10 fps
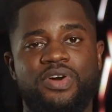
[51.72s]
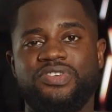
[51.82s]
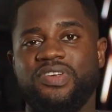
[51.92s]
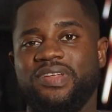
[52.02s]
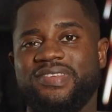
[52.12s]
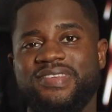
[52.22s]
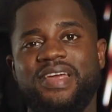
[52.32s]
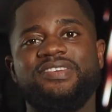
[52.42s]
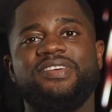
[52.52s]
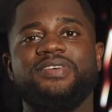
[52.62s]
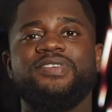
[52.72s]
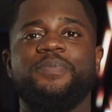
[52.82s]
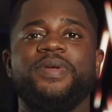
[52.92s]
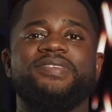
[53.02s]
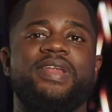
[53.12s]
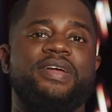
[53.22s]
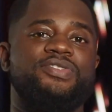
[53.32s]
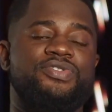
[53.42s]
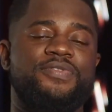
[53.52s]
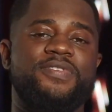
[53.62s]
touch on essential topics
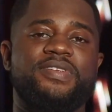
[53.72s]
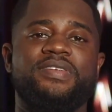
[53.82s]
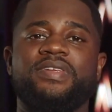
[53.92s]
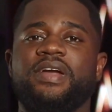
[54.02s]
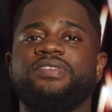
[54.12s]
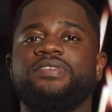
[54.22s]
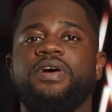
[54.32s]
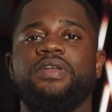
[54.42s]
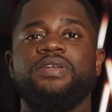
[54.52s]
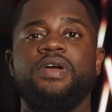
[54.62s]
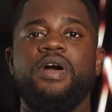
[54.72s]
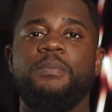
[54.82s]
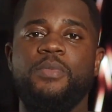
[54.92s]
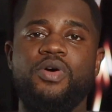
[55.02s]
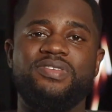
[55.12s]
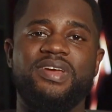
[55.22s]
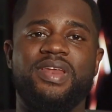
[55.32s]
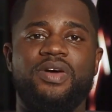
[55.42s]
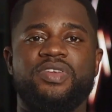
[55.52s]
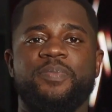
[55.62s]
like drift detection,
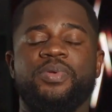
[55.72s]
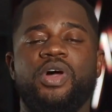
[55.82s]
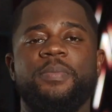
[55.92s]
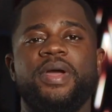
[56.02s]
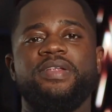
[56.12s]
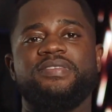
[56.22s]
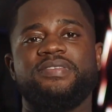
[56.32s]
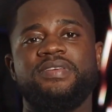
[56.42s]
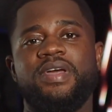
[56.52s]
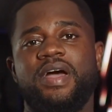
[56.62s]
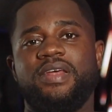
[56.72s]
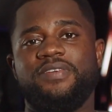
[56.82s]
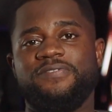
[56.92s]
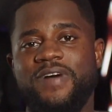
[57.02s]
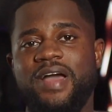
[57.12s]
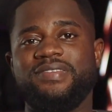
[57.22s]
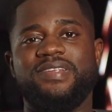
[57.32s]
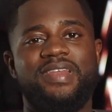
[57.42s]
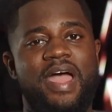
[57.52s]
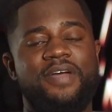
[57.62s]
multi-cloud deployments, and
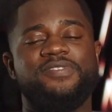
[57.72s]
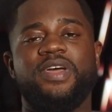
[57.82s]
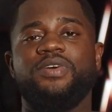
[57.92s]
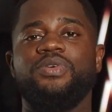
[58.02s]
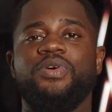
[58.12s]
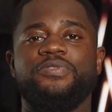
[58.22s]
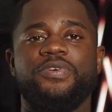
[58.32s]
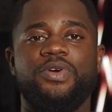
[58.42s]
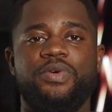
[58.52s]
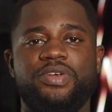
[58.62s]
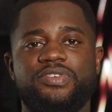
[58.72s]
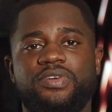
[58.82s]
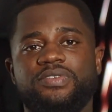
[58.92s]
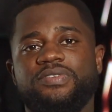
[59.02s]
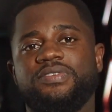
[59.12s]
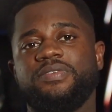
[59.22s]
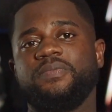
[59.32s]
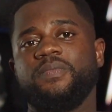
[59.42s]
advanced lifecycle configurations.